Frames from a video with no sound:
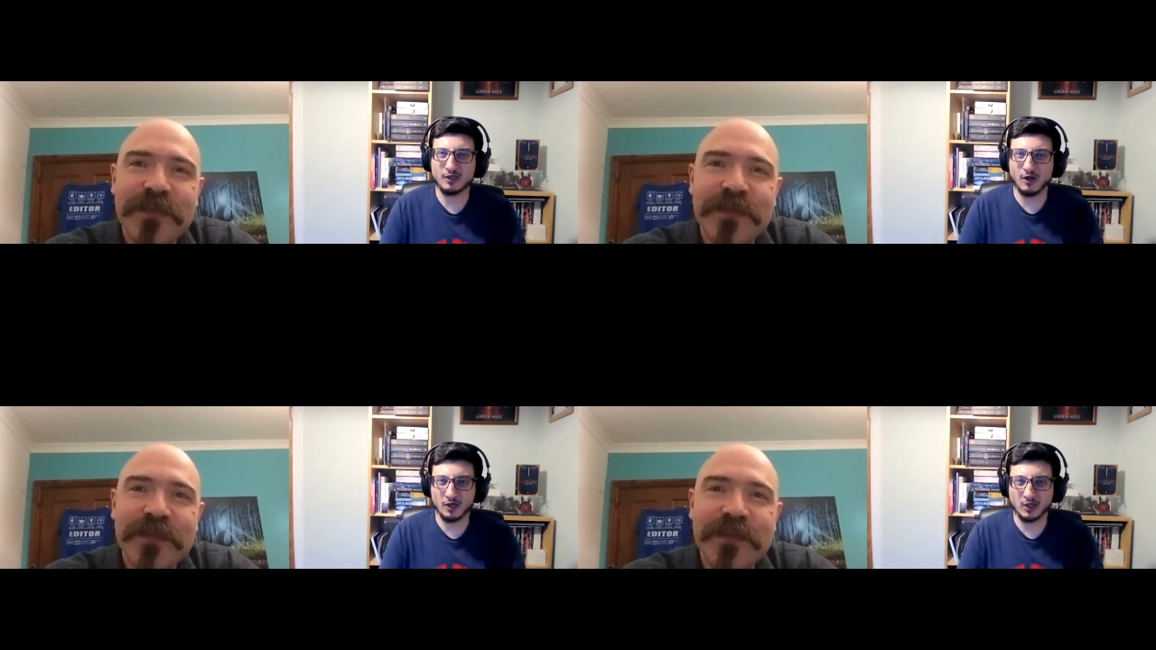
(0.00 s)

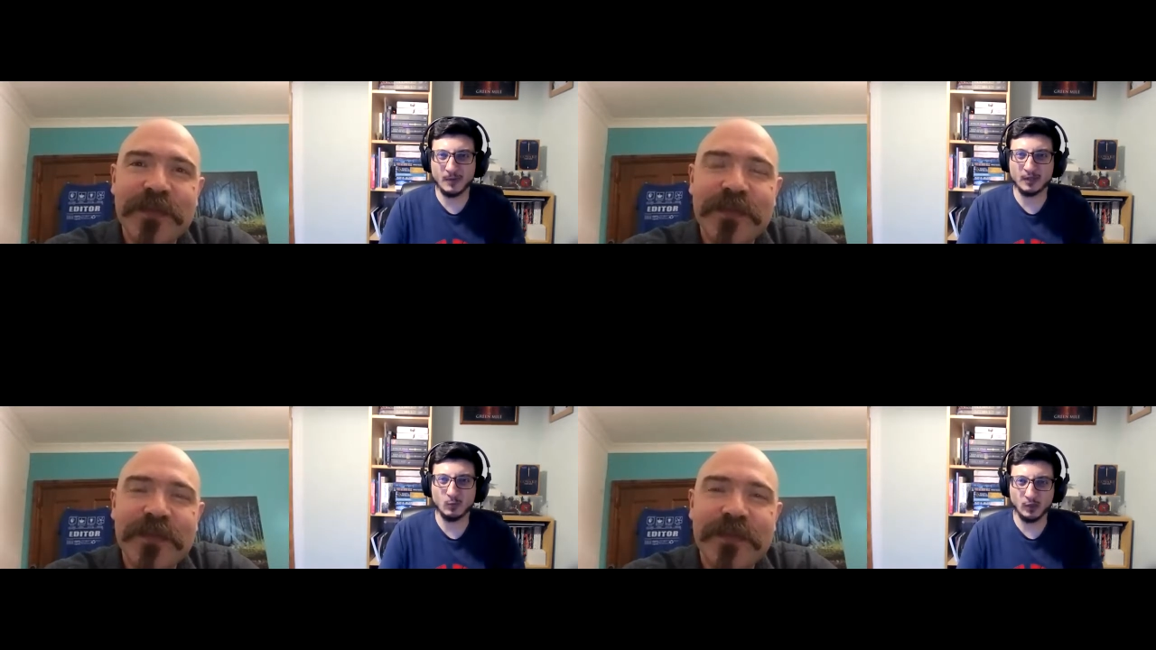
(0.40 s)

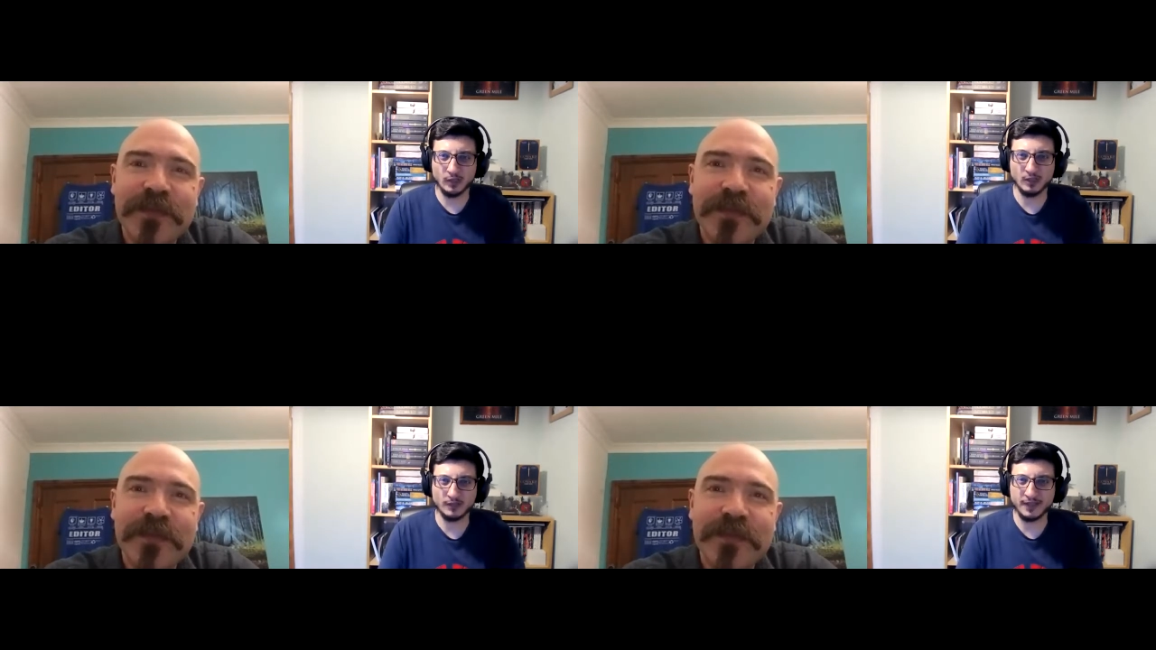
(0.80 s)
Speaker 1: ongoing
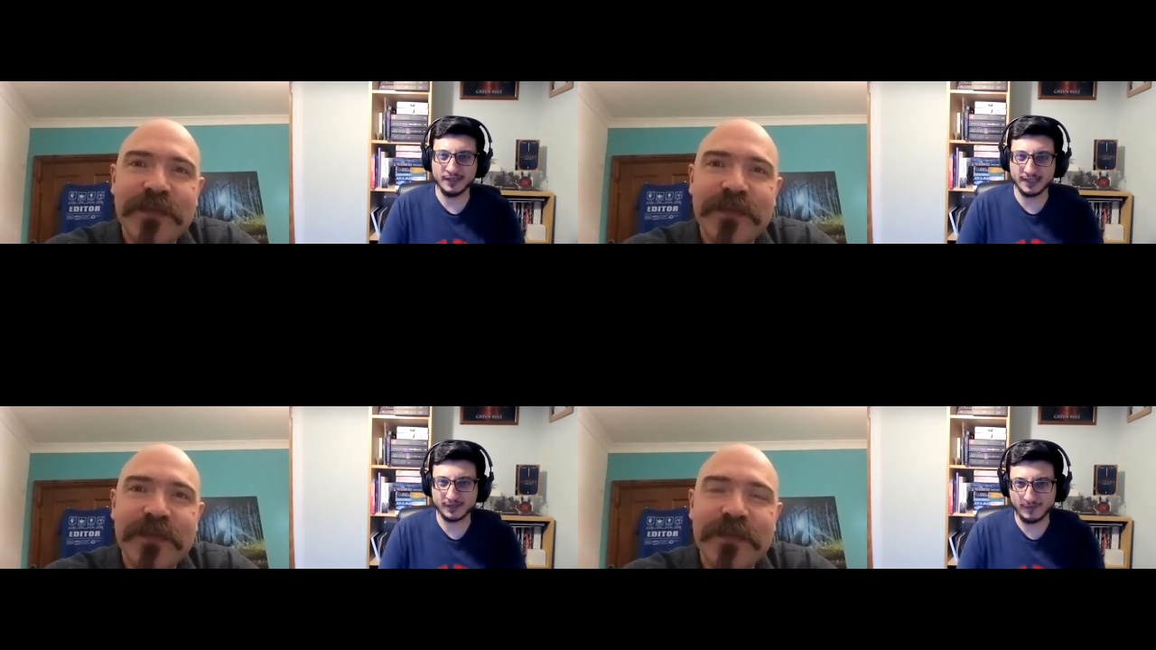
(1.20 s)
world, then
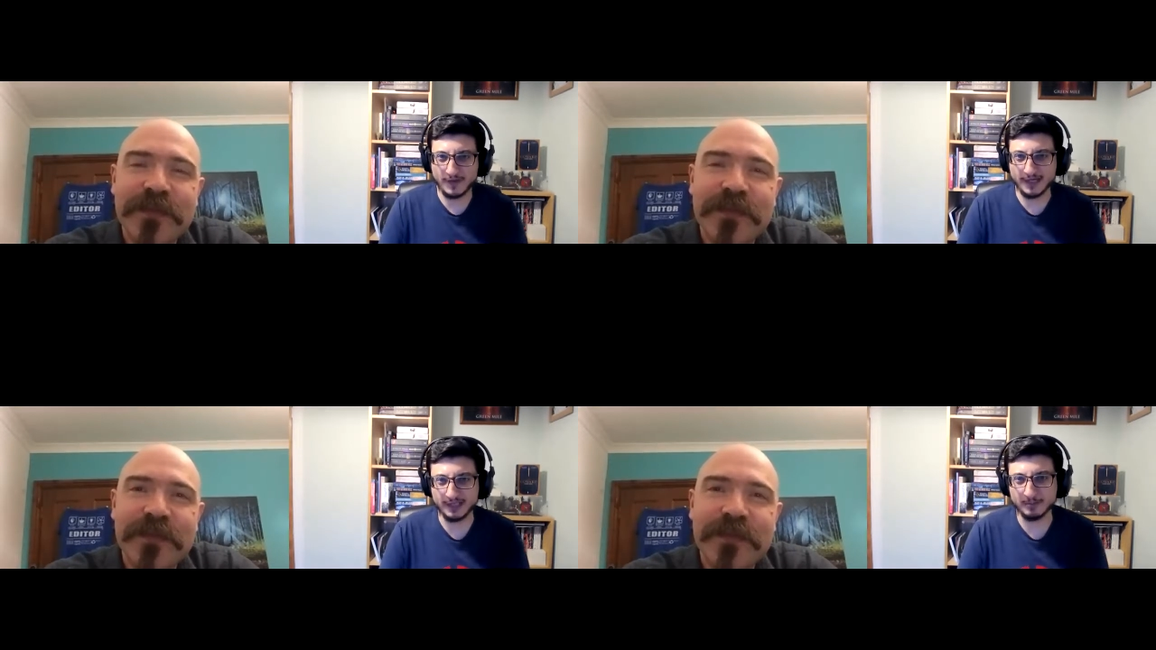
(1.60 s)
that's
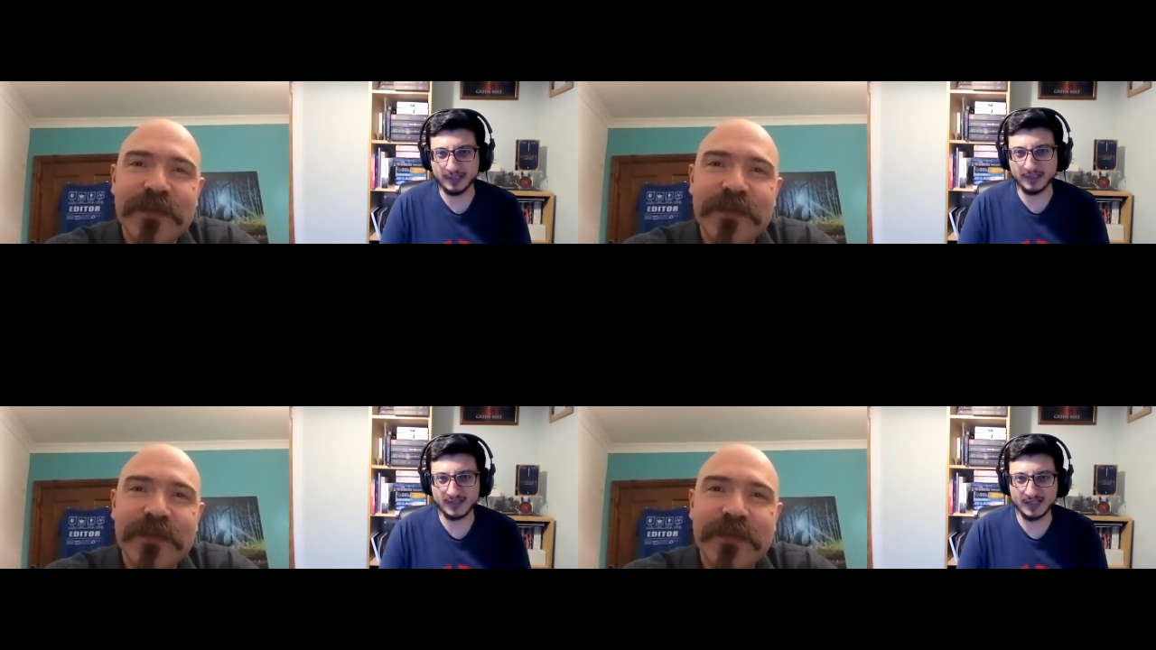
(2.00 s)
fine
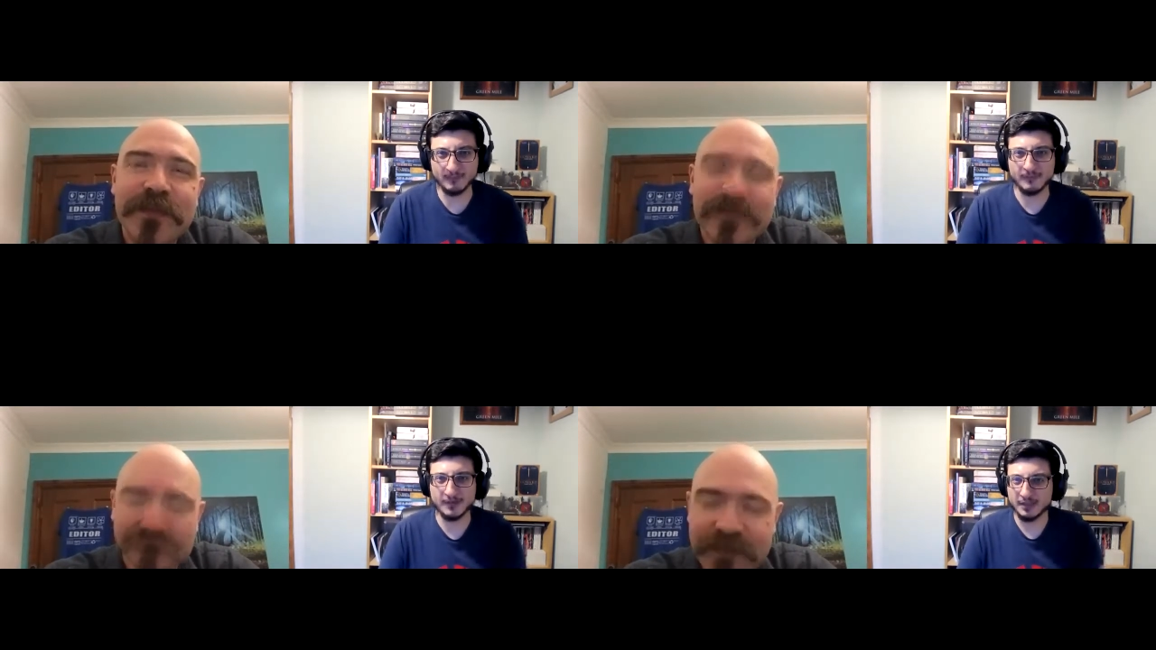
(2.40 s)
because I'm um,